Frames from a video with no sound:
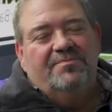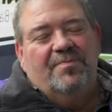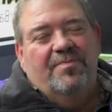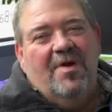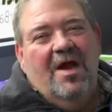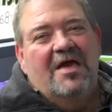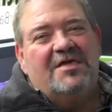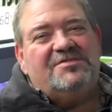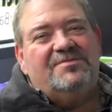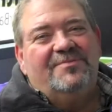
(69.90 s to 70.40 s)
is
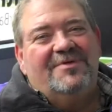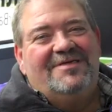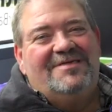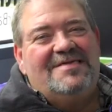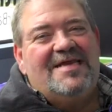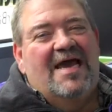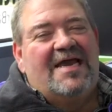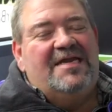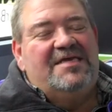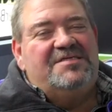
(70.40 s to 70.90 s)
approximately
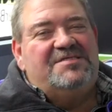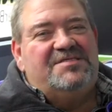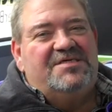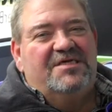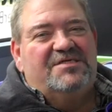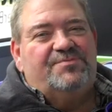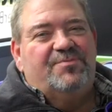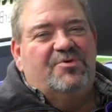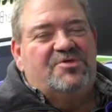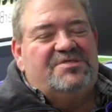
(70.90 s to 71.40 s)

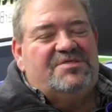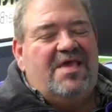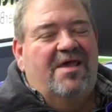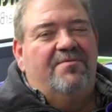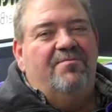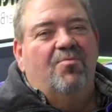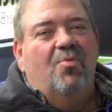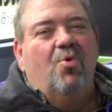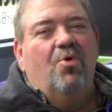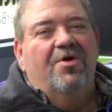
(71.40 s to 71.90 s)

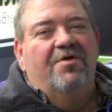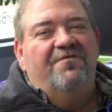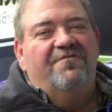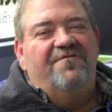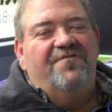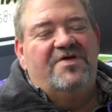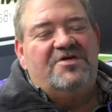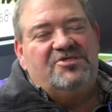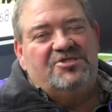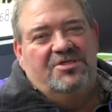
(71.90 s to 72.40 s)
96% more
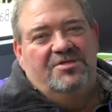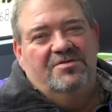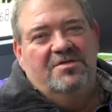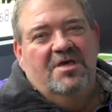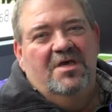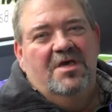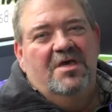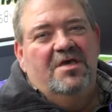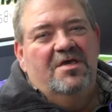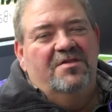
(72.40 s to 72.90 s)
efficient
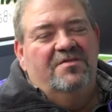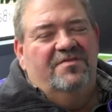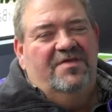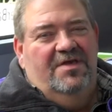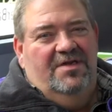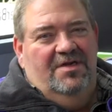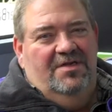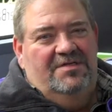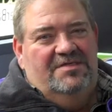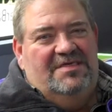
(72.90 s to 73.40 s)

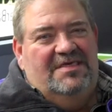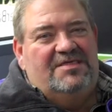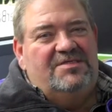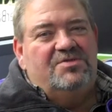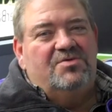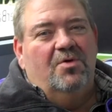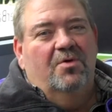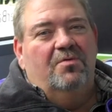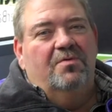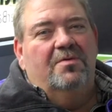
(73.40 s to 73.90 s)
than a
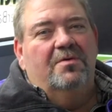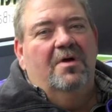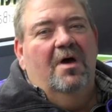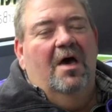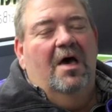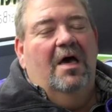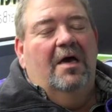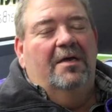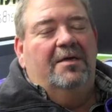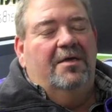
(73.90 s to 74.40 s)
diesel
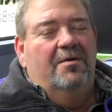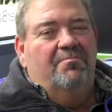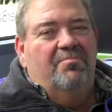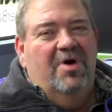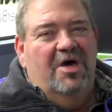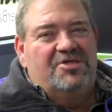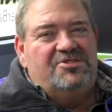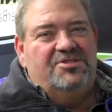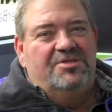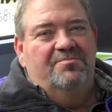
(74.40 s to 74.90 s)

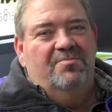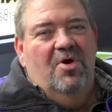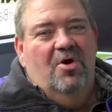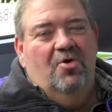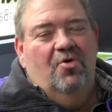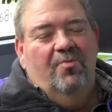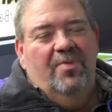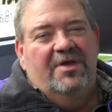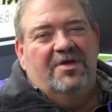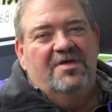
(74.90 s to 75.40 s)
combustion
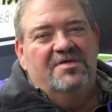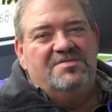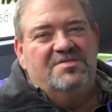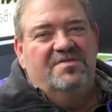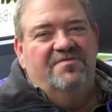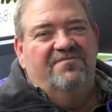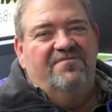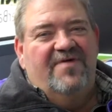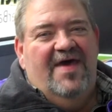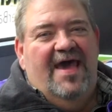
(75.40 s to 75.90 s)
motor because
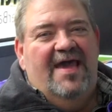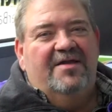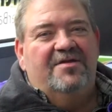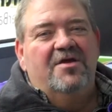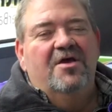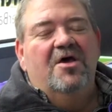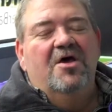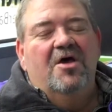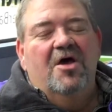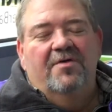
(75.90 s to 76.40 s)
of the
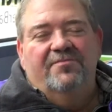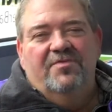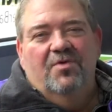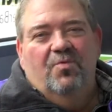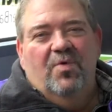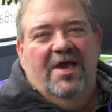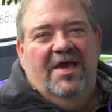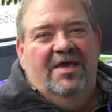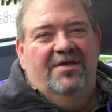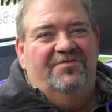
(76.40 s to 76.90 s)
fact of the
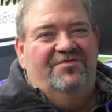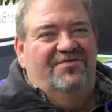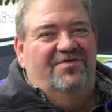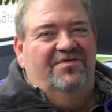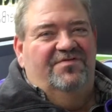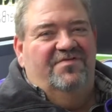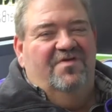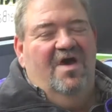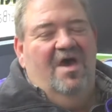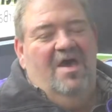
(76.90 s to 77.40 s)
way it's
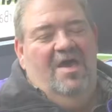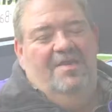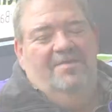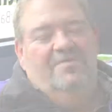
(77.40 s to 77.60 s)
designed.